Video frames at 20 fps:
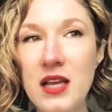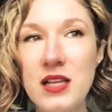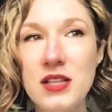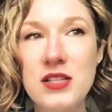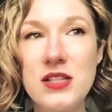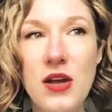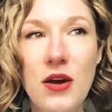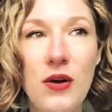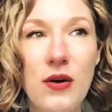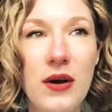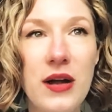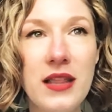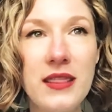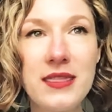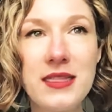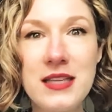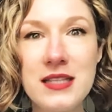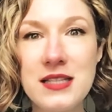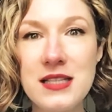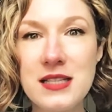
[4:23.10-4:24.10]
So
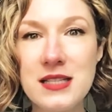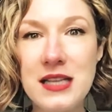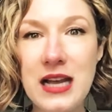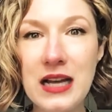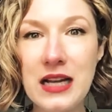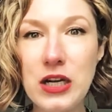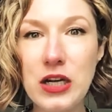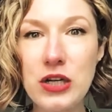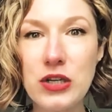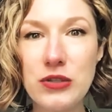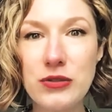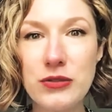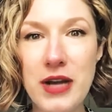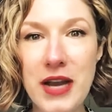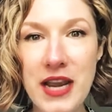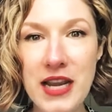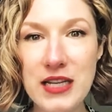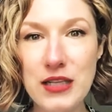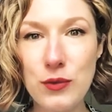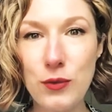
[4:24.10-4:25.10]
this is a
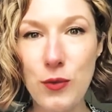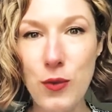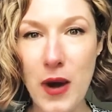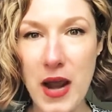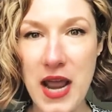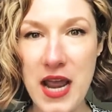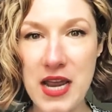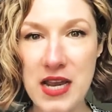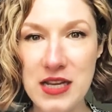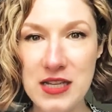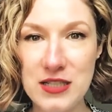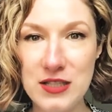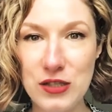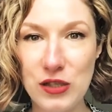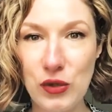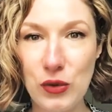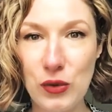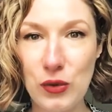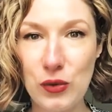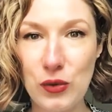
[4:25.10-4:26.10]
great way
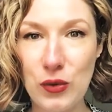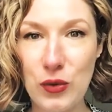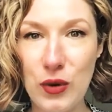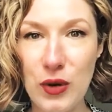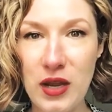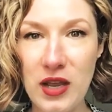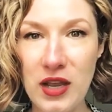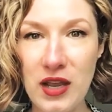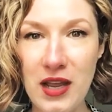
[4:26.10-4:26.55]
to